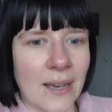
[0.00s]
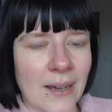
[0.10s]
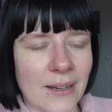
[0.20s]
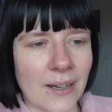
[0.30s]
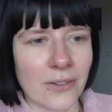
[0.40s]

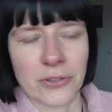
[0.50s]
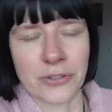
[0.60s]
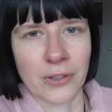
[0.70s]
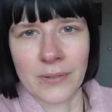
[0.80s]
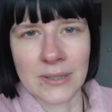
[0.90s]
our
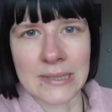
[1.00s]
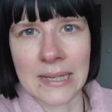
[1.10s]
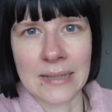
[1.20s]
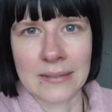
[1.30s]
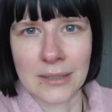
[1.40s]
servants
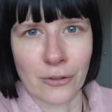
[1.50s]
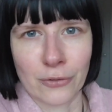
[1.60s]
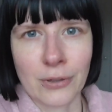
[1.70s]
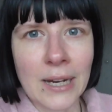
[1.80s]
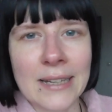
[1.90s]
as
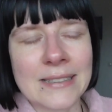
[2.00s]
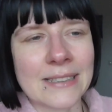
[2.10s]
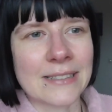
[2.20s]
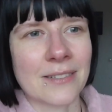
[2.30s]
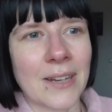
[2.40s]
other dragons
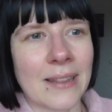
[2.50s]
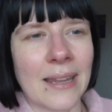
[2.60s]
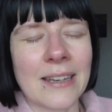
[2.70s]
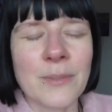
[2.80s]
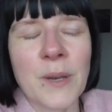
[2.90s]
and stuff like
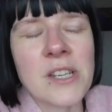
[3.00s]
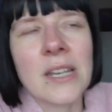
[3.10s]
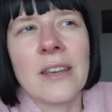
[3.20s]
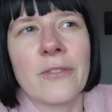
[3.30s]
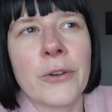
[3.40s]
that,
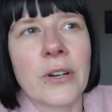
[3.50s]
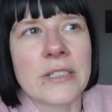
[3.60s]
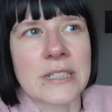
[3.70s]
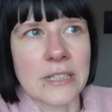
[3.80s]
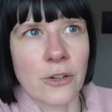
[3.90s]
especially if you
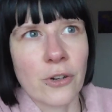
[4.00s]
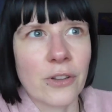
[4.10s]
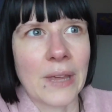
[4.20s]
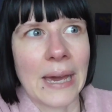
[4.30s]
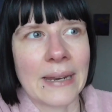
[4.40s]
consider
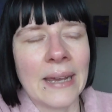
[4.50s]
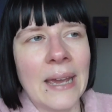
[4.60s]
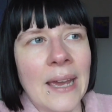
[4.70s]
that